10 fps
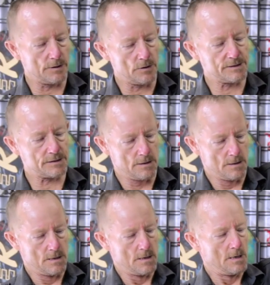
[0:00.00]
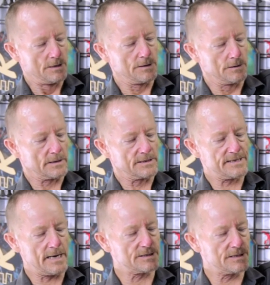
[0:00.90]
with a nice
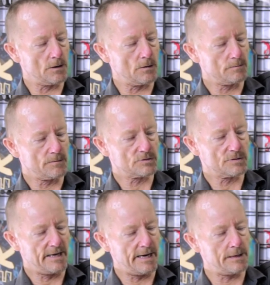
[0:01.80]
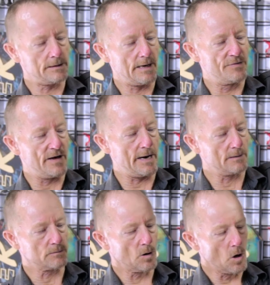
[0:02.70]
stainless steel head, and there.
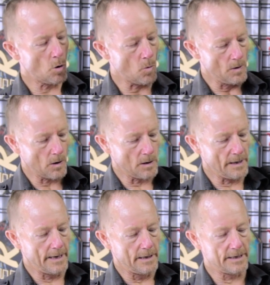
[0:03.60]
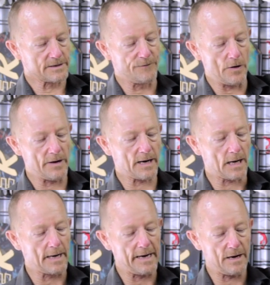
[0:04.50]
It's very
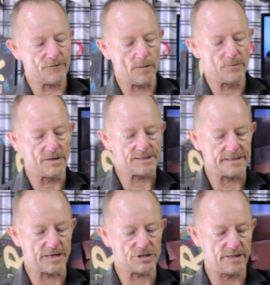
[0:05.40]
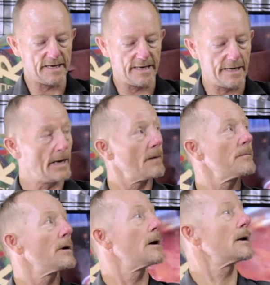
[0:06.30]
clear from this section here.
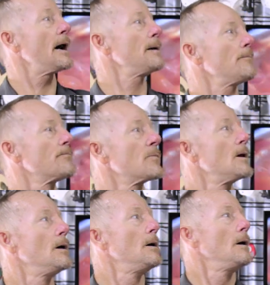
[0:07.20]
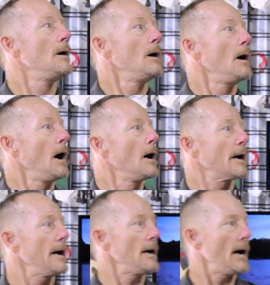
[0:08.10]
Okay.
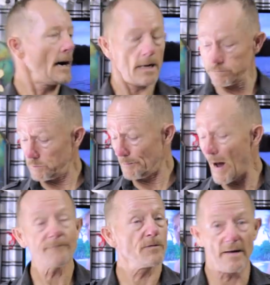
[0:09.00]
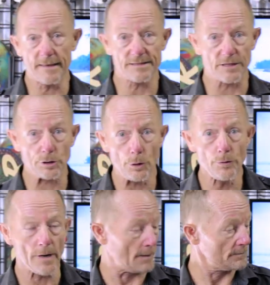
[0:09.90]
Okay. Apart from that, it's a
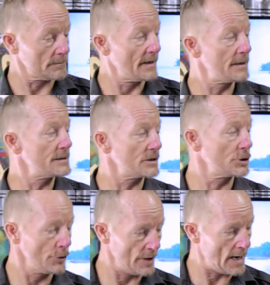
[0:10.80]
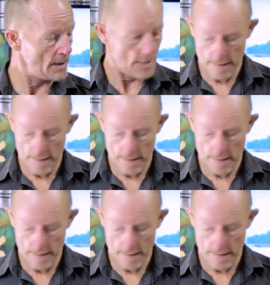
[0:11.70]
tuner. It is a tuner.